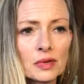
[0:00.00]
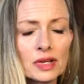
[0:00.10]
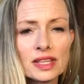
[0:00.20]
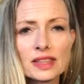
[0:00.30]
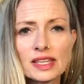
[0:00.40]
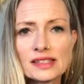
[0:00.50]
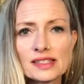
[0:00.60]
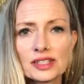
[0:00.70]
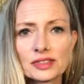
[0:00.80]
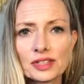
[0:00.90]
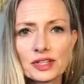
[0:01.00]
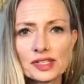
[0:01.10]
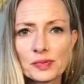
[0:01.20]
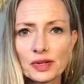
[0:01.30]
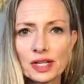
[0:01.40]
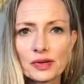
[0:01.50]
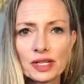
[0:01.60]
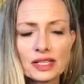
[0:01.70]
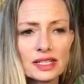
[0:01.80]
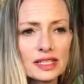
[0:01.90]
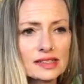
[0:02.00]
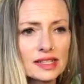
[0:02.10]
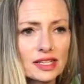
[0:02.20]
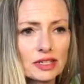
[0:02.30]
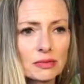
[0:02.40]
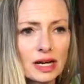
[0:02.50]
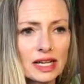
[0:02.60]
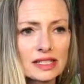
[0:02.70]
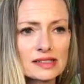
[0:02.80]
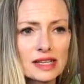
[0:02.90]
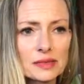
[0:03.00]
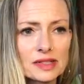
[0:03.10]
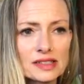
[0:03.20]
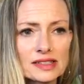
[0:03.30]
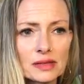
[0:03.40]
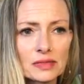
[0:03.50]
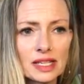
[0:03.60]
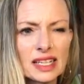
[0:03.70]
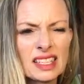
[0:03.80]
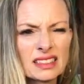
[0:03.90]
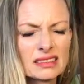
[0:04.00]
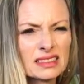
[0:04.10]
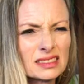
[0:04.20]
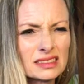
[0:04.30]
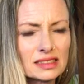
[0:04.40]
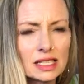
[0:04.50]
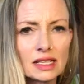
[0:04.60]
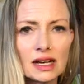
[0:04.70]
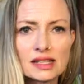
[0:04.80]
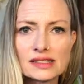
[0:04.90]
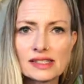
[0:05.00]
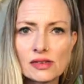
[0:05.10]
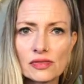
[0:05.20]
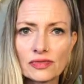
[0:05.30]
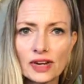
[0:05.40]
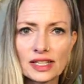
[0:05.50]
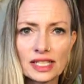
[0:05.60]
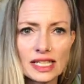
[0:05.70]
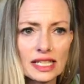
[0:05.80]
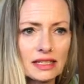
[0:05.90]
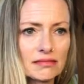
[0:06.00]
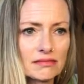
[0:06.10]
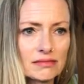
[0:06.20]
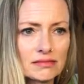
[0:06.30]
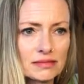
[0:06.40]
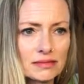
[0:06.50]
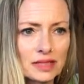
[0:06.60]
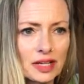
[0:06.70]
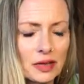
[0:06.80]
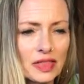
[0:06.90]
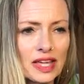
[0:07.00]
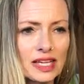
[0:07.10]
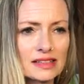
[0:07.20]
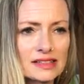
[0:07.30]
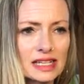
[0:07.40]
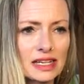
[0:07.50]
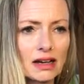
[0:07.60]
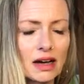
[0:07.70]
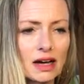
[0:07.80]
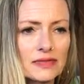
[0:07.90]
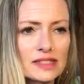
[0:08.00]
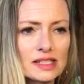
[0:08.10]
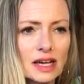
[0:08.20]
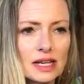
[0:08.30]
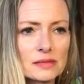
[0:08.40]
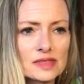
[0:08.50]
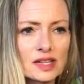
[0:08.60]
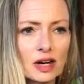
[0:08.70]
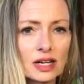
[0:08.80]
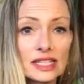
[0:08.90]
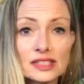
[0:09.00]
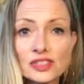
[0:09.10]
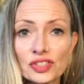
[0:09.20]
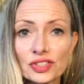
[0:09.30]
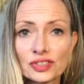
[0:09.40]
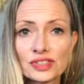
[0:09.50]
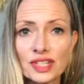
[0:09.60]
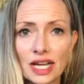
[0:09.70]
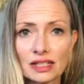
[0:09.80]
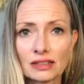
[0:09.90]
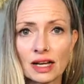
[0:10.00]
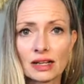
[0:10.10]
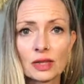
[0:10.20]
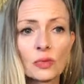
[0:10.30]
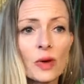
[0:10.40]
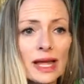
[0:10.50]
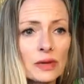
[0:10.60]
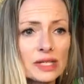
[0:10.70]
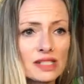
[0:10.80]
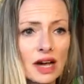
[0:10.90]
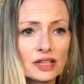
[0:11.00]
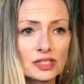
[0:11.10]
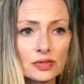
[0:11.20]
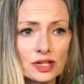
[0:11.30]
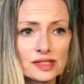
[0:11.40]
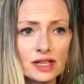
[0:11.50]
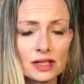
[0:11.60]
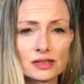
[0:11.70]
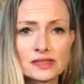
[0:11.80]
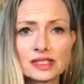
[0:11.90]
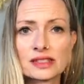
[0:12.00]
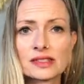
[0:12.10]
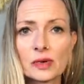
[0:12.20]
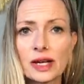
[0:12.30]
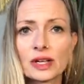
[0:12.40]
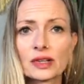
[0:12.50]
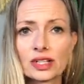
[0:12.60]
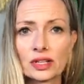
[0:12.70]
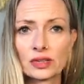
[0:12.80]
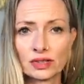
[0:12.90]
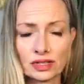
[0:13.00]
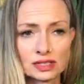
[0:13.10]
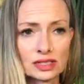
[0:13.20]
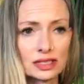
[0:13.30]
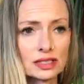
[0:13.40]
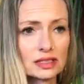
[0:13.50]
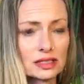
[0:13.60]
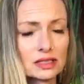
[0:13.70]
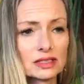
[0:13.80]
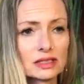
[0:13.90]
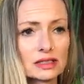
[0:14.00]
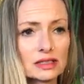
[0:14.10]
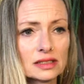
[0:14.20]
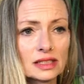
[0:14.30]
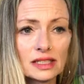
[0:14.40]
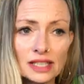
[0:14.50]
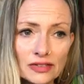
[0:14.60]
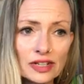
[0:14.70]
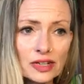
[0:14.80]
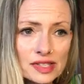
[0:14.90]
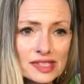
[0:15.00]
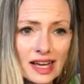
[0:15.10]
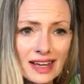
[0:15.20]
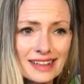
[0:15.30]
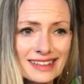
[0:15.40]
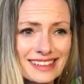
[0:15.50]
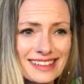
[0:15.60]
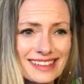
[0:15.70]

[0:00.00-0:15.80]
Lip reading: of the things that you'll notice pretty quickly is that your mind is up to some like not so friendly, you know, things. Like oftentimes our internal dialogue, the way we talk to ourselves, is quite critical. You ever notice that?